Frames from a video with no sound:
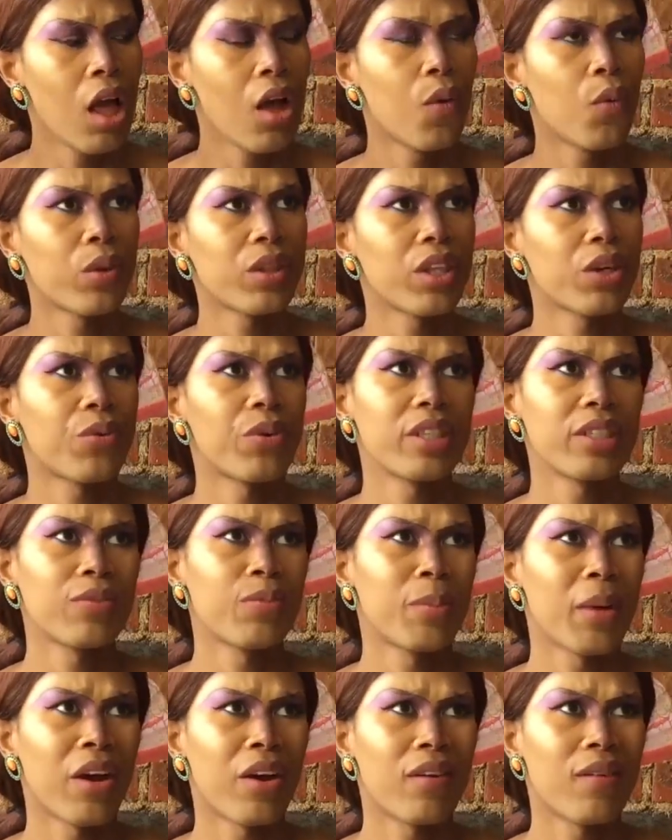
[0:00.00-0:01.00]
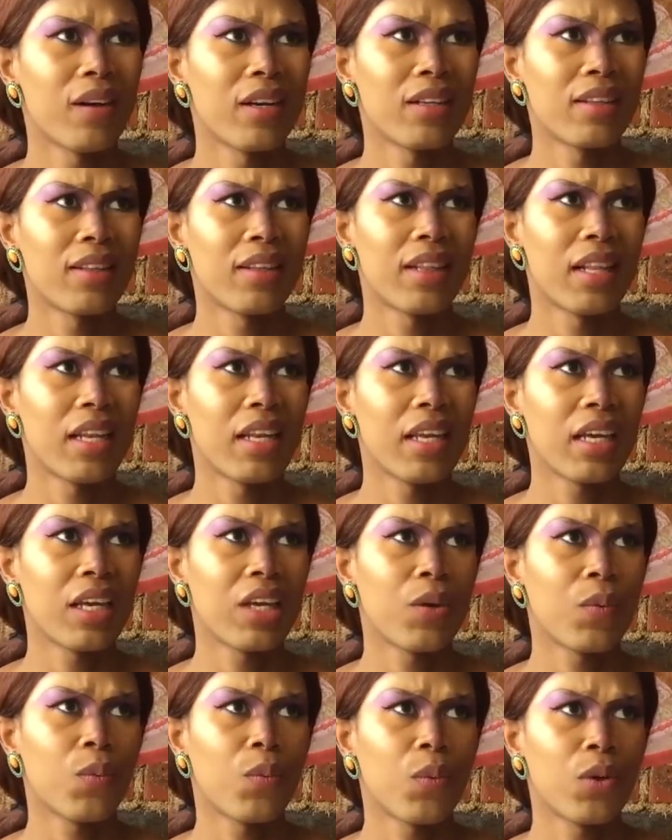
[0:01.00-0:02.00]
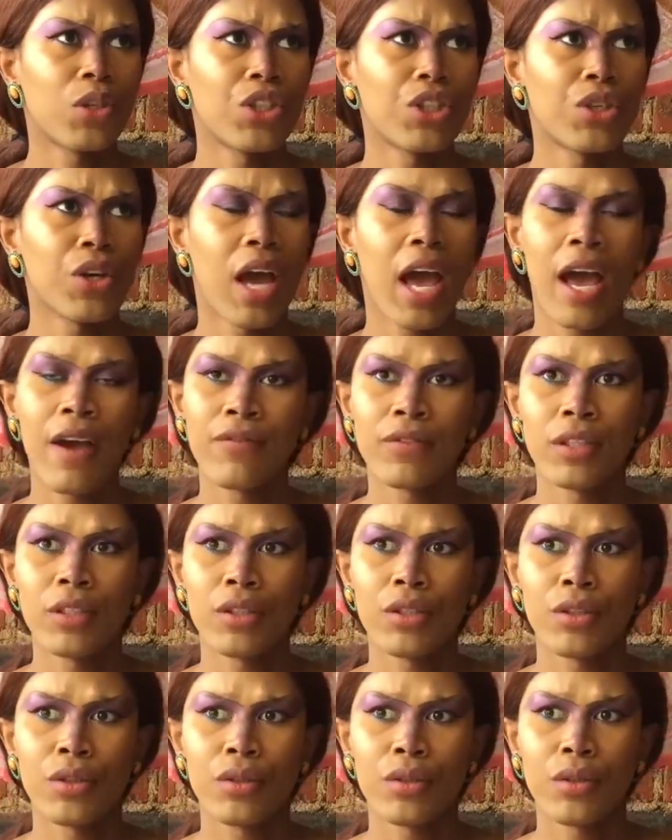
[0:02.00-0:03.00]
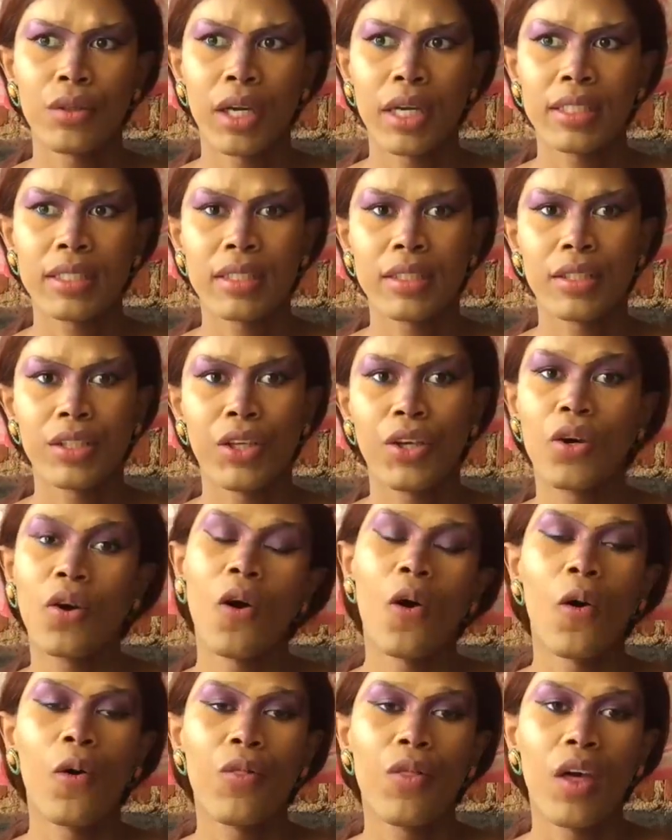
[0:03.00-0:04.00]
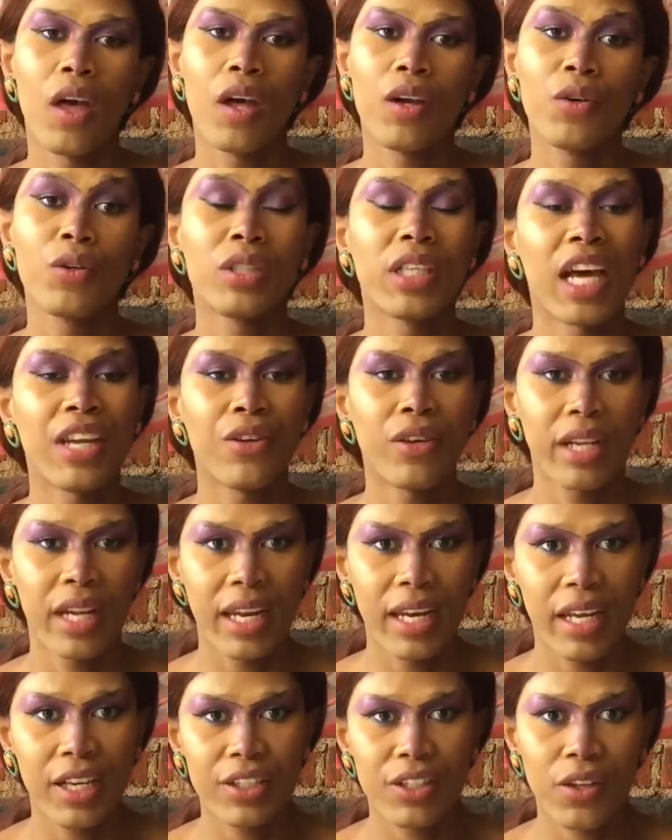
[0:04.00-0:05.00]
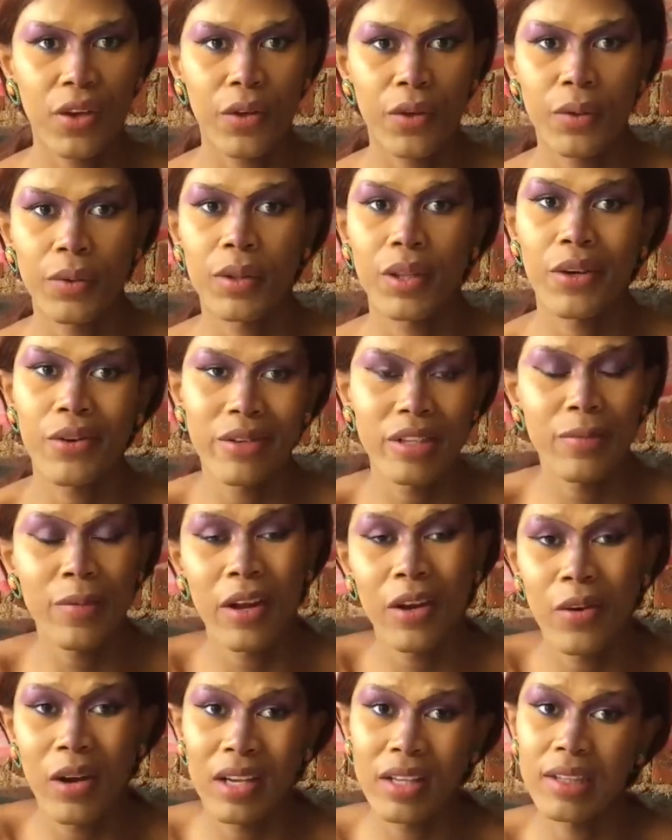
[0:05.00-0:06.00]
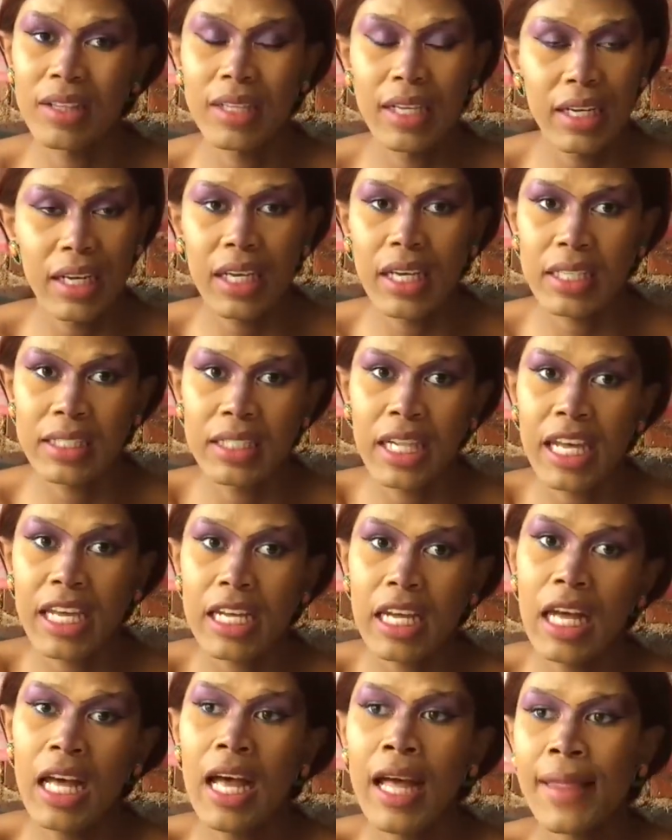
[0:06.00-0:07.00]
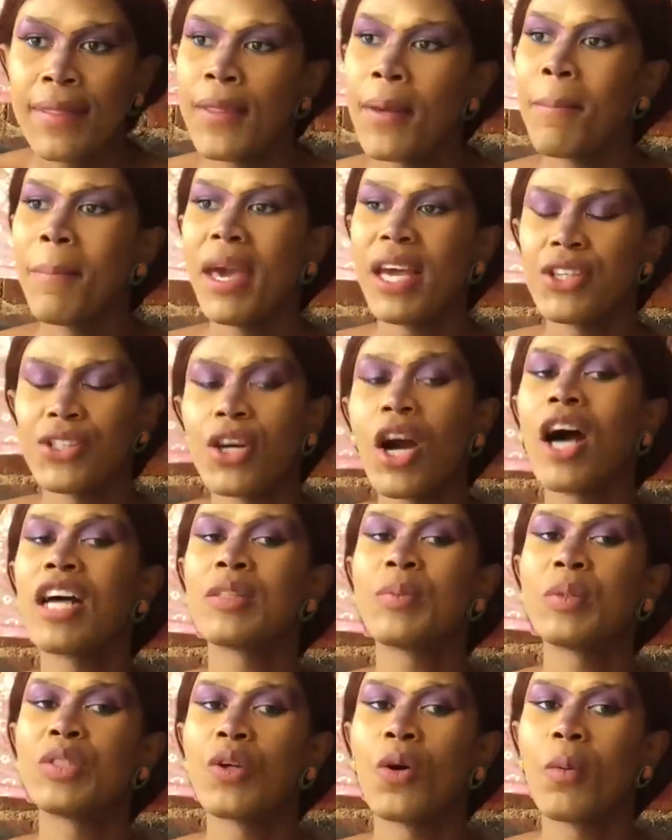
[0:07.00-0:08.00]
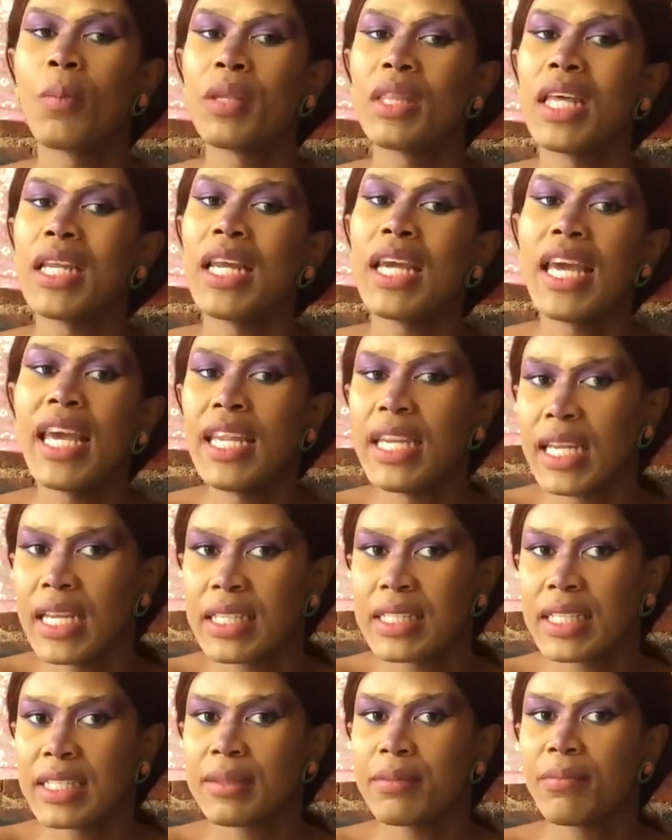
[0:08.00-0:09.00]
with the Chris Baragwana clinic, what you have to do is you call the Lutando clinic. So the Chris Baragwana clinic is like the major hospital, but then in it there's